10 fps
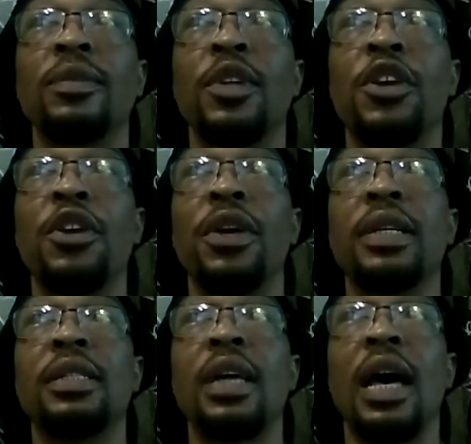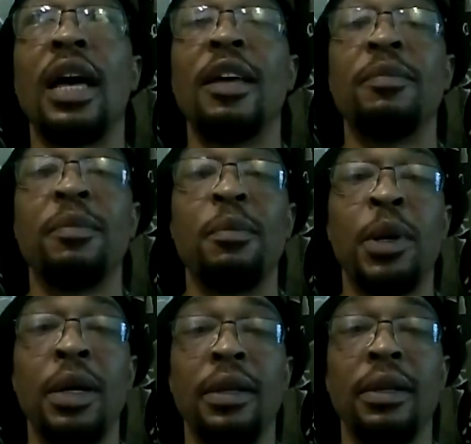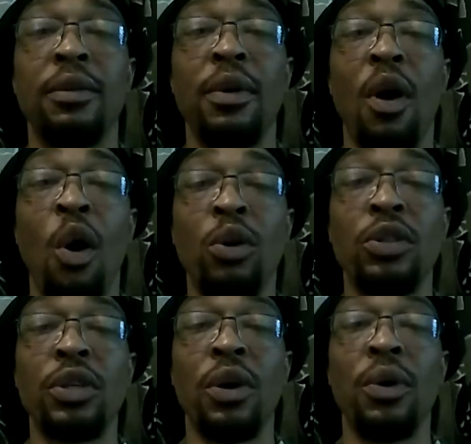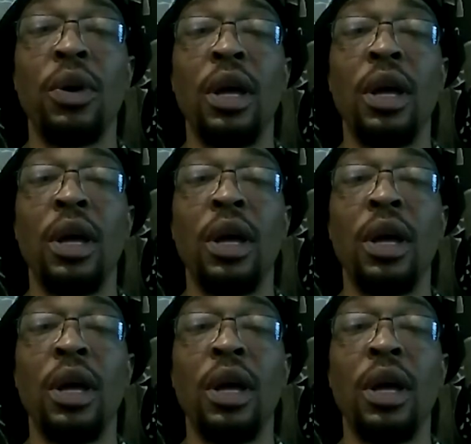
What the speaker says: curious time, but also